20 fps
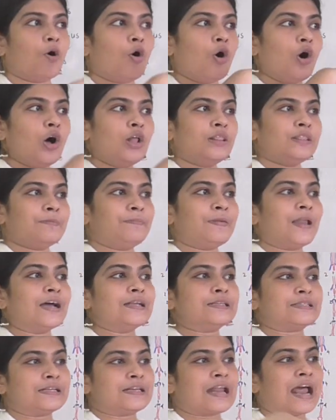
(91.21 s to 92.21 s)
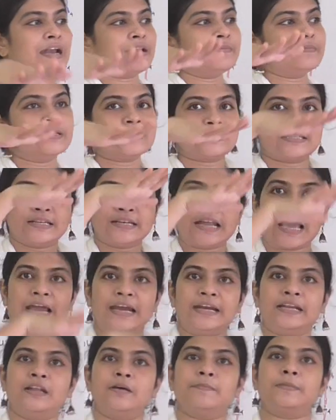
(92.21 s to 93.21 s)
all the plants and animals, they
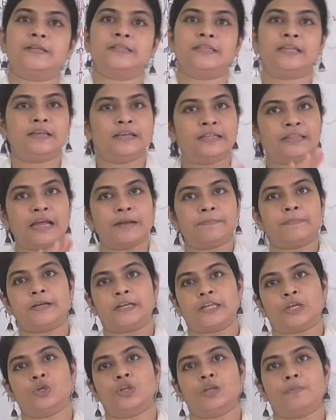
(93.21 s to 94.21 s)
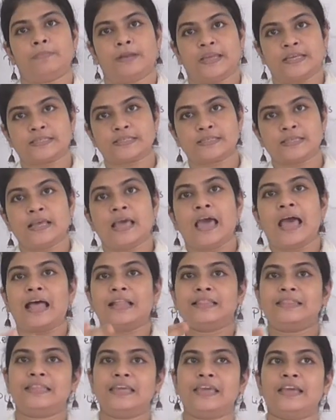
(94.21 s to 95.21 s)
died in that particular place,
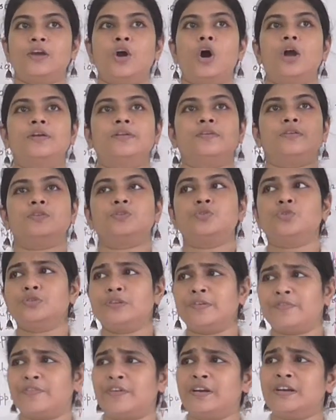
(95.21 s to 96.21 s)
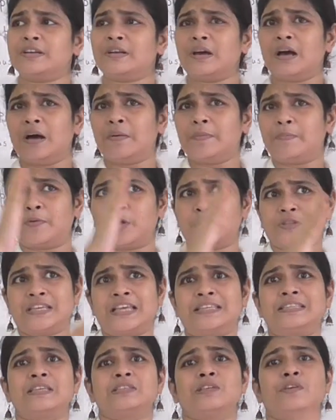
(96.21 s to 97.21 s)
and they got to different
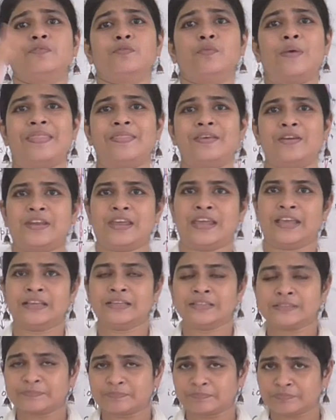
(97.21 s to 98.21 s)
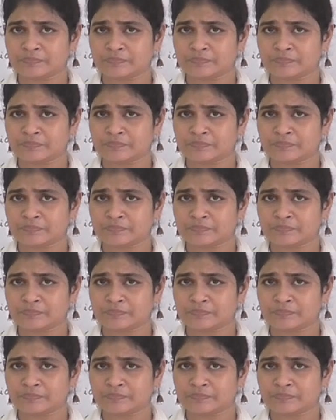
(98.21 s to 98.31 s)
processes of weathering,